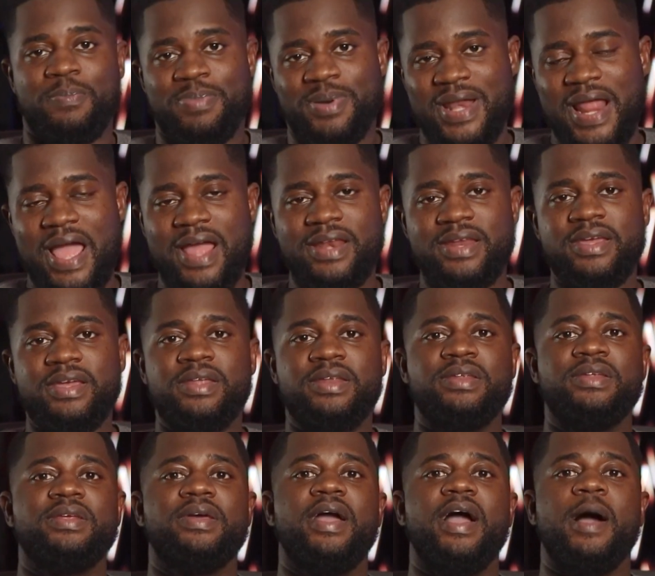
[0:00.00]

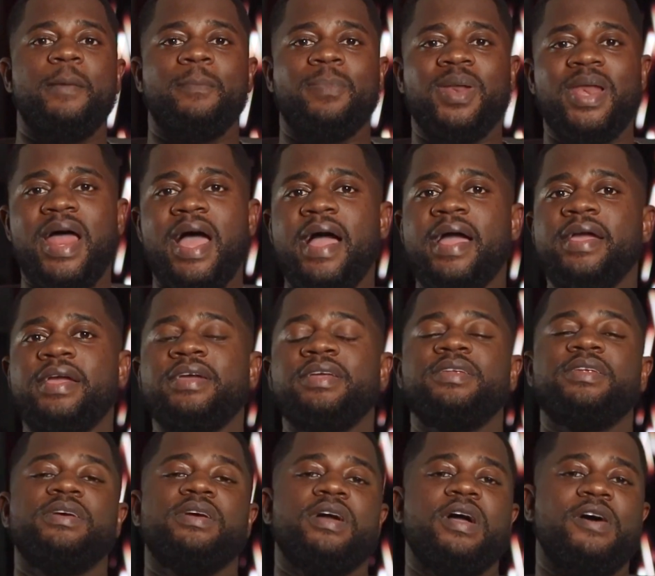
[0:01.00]
planning,
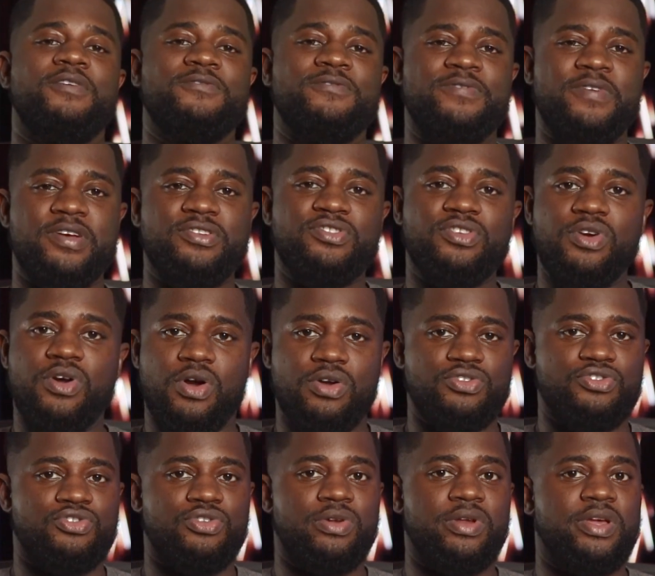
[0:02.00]
applying, and version
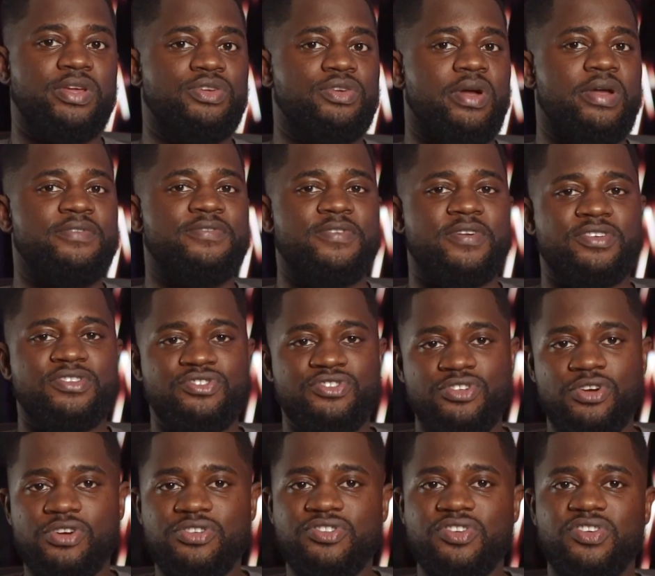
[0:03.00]
controlling your
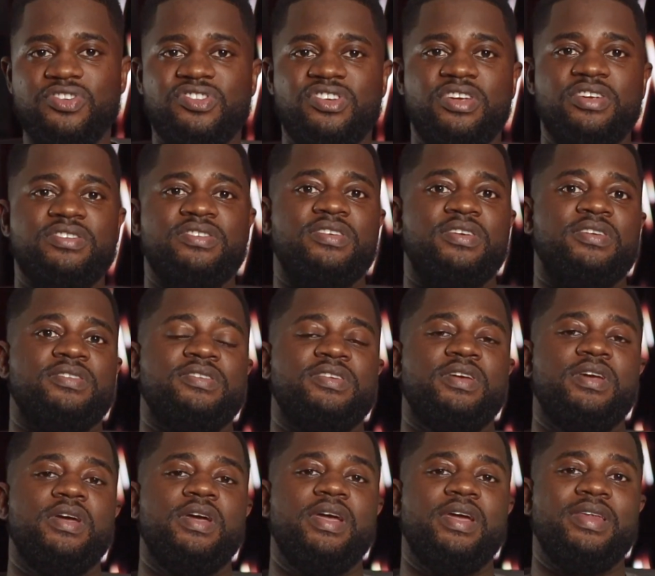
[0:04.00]
infrastructure changes
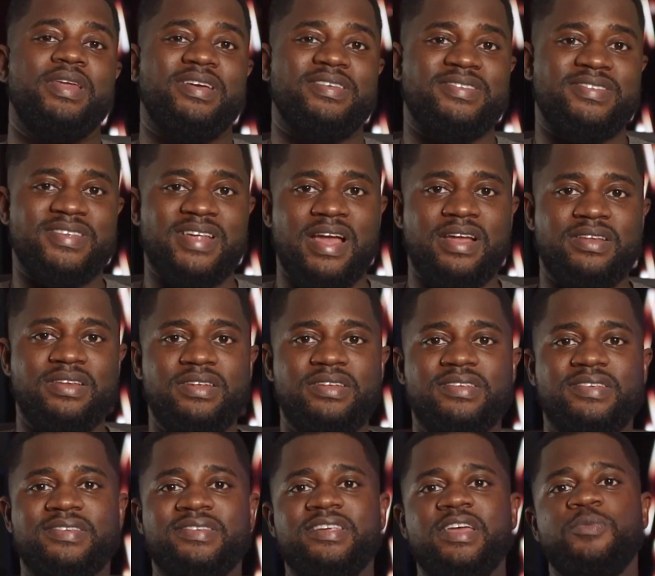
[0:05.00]
in exactly
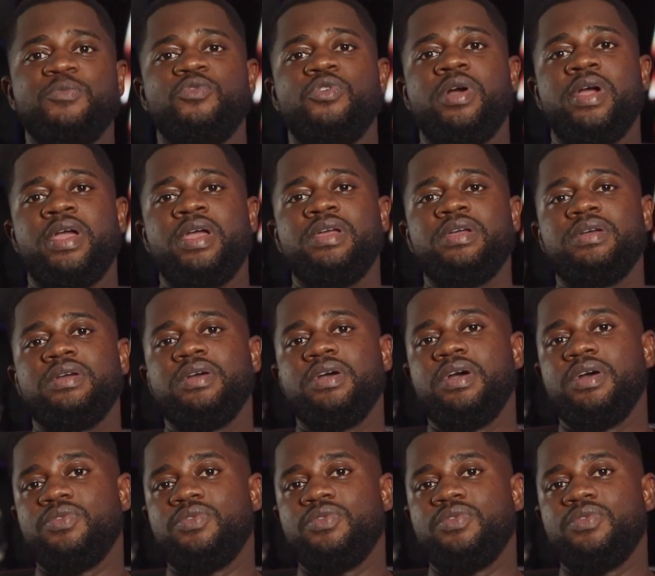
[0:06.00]
the same way,